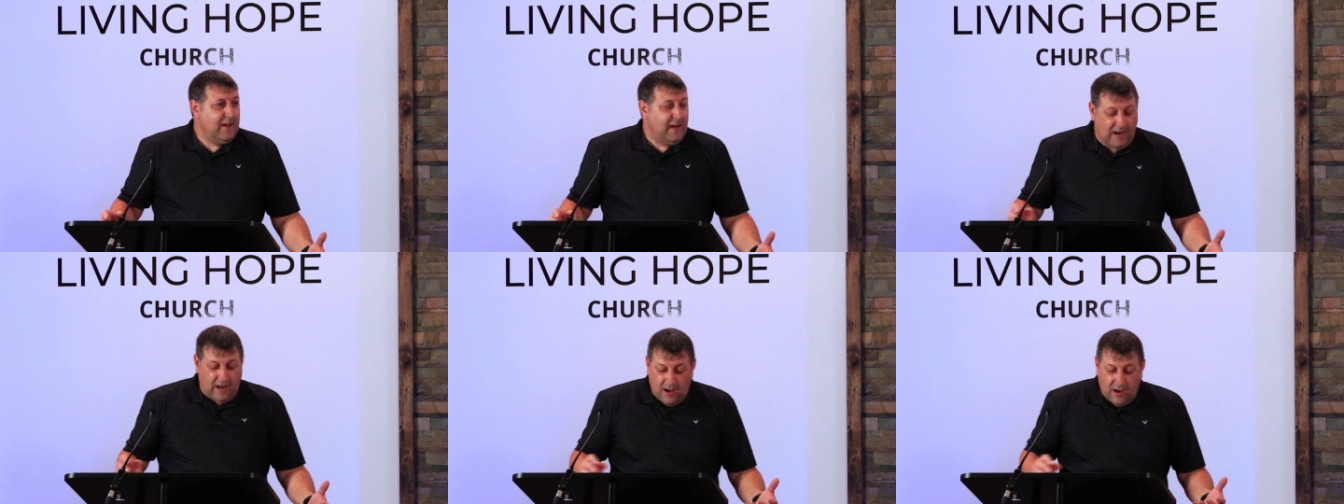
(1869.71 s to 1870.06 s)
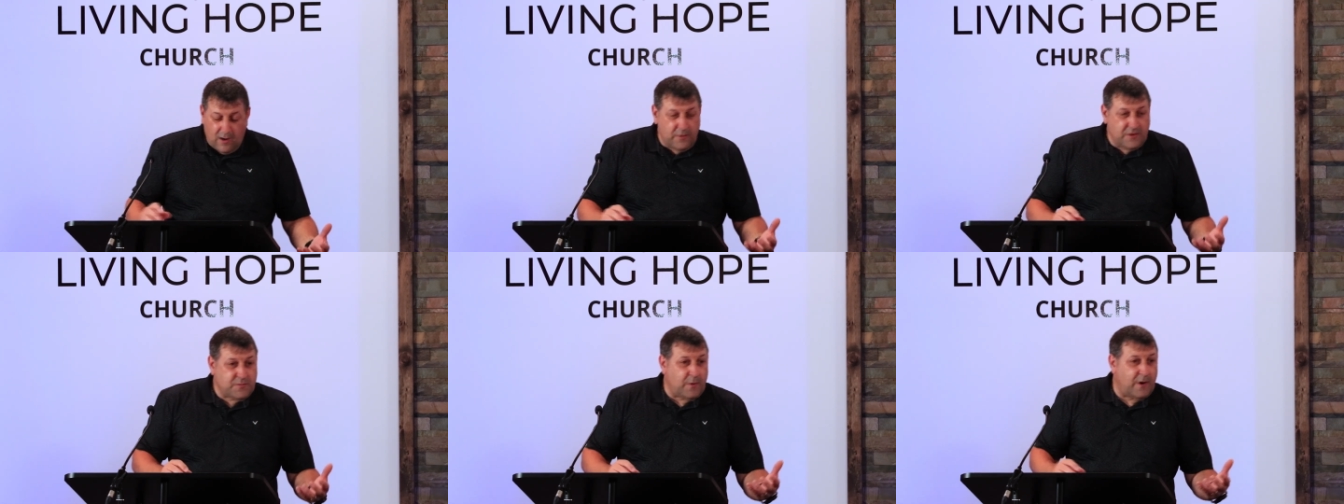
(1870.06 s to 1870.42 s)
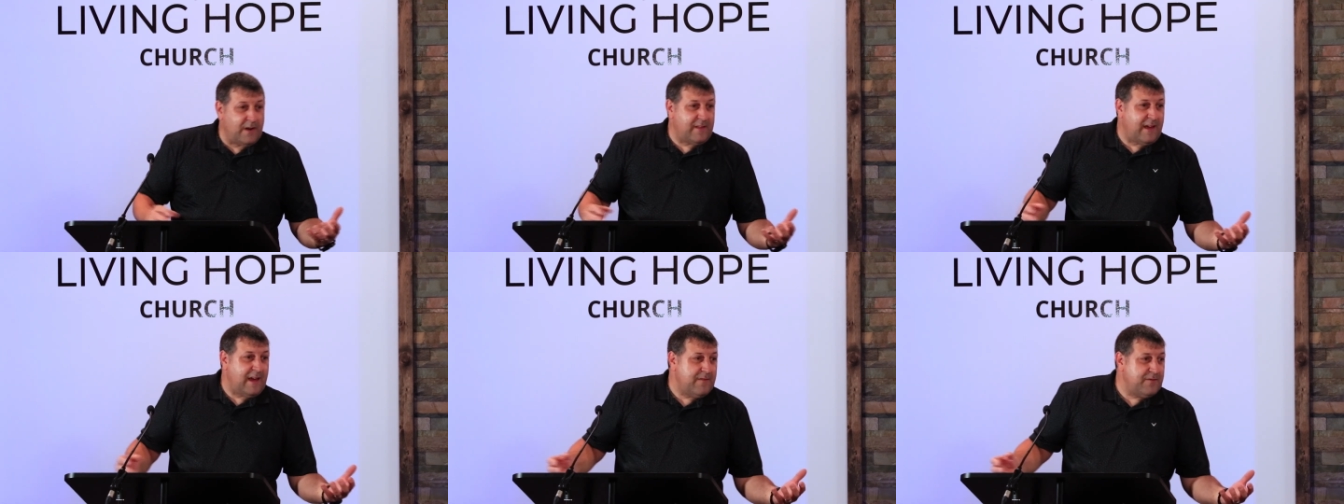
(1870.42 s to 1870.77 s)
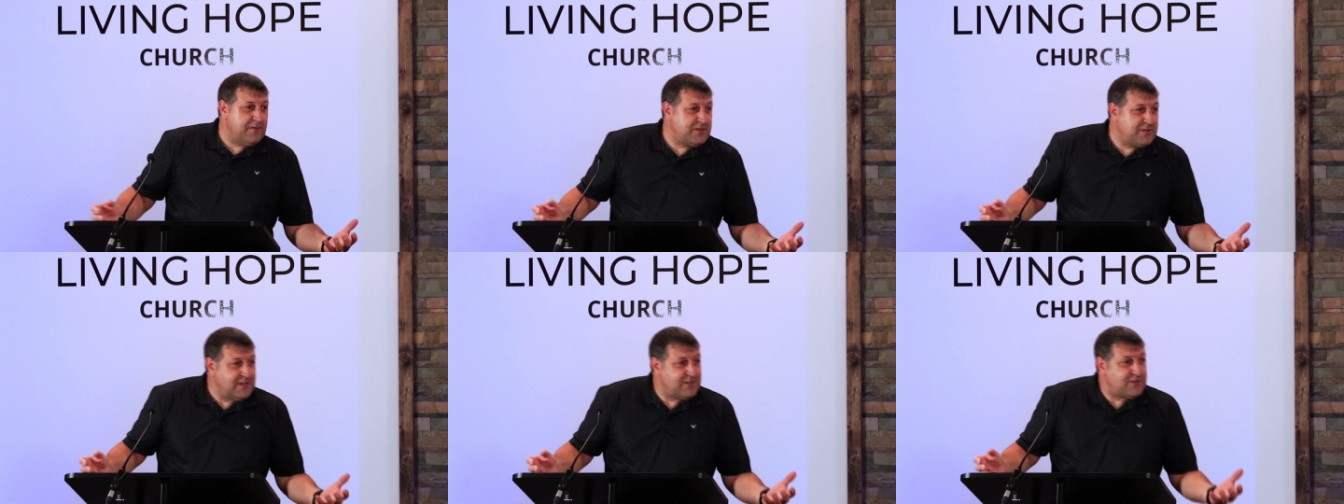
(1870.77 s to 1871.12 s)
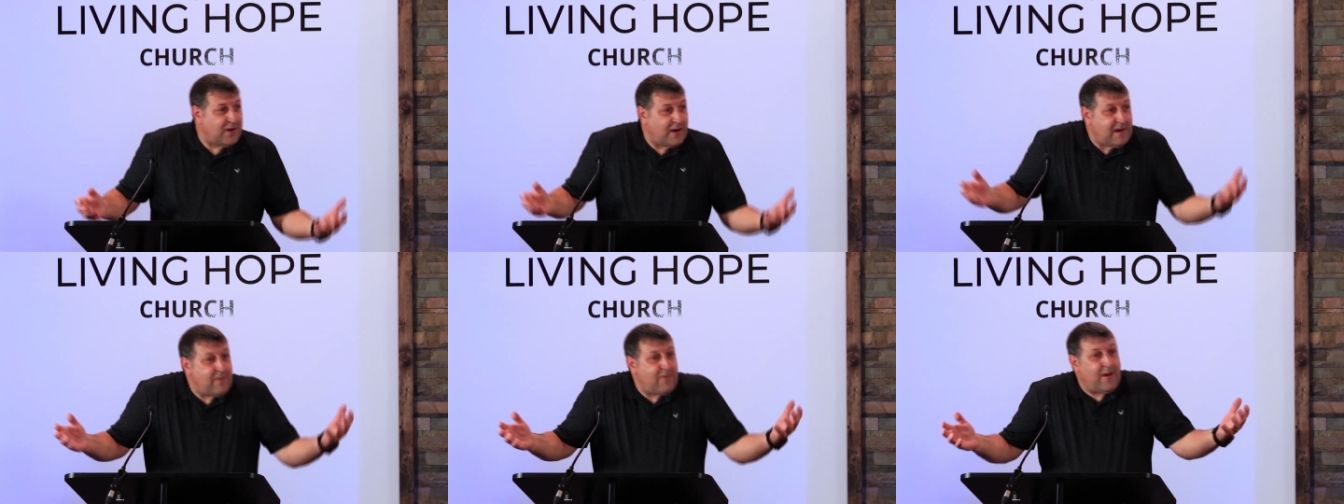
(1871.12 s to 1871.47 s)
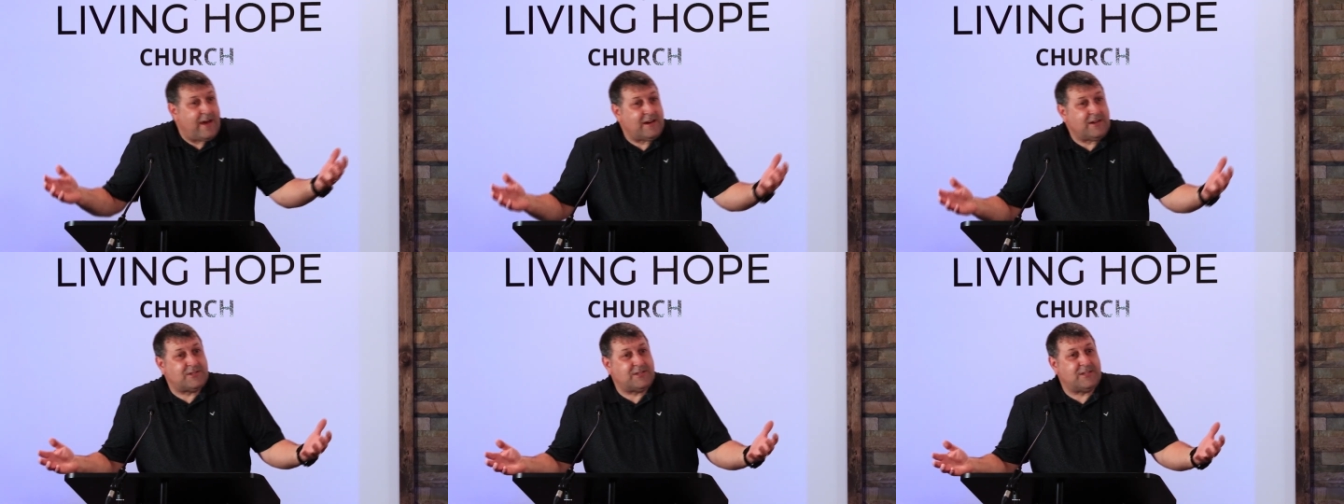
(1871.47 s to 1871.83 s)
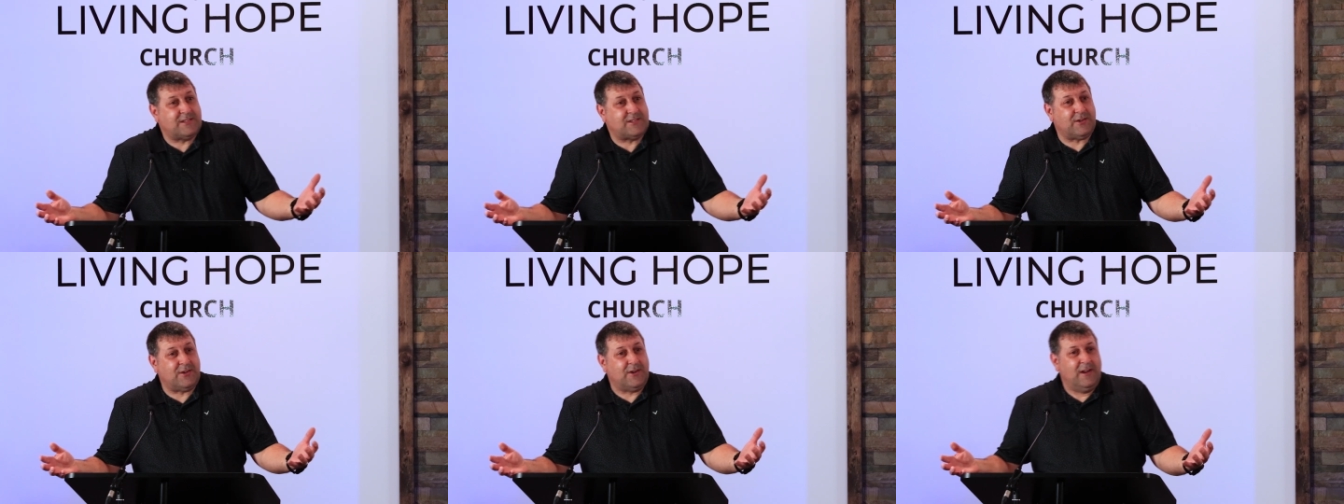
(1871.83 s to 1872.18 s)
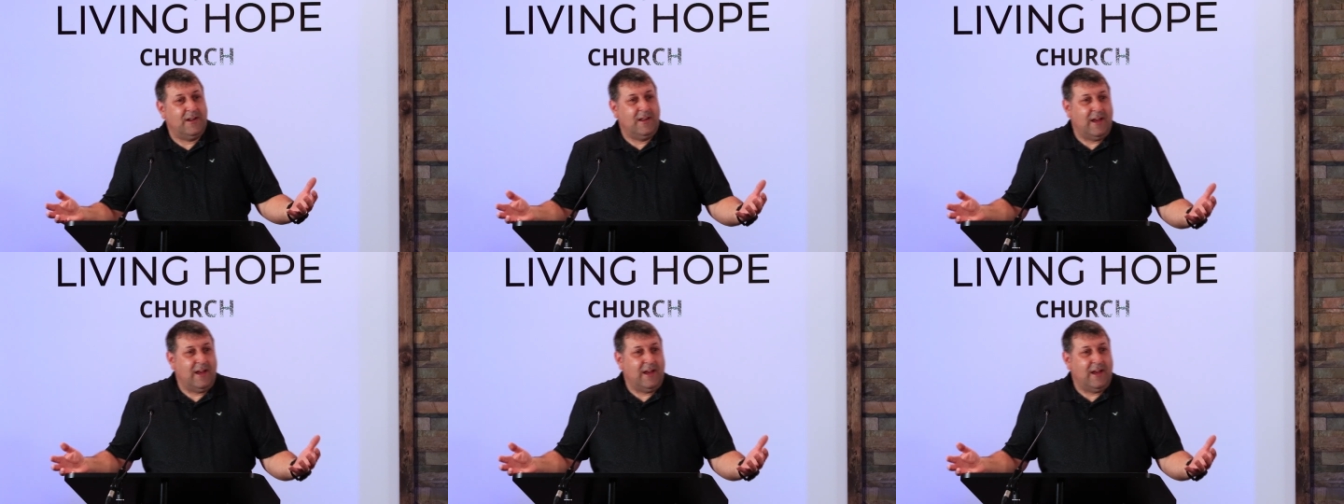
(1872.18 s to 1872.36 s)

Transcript: And I always wanted to have a sister. I never had a sister.